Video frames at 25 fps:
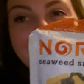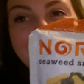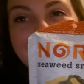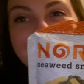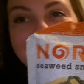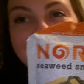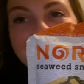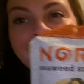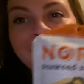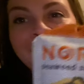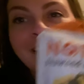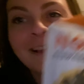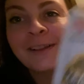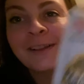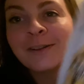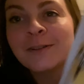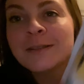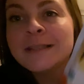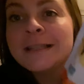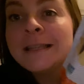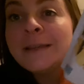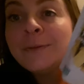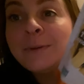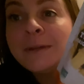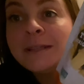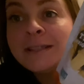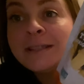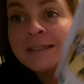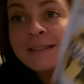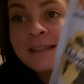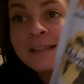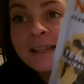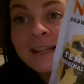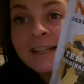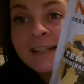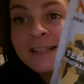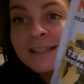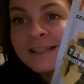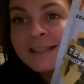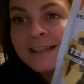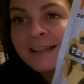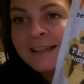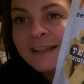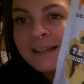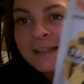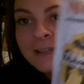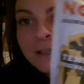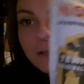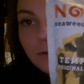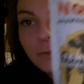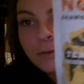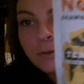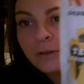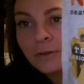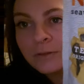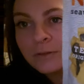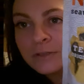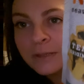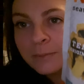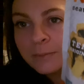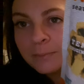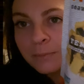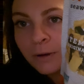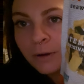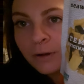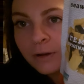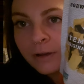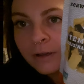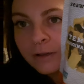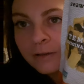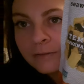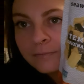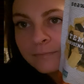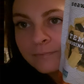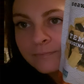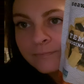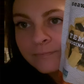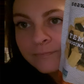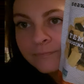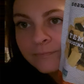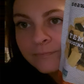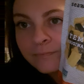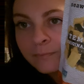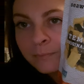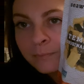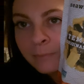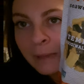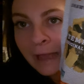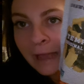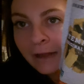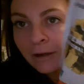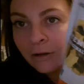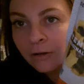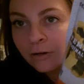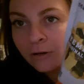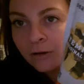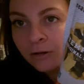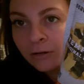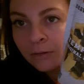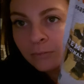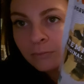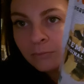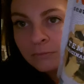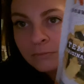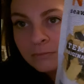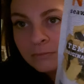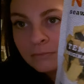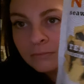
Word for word: these are like little seaweed snicks. Little tempura batter on them.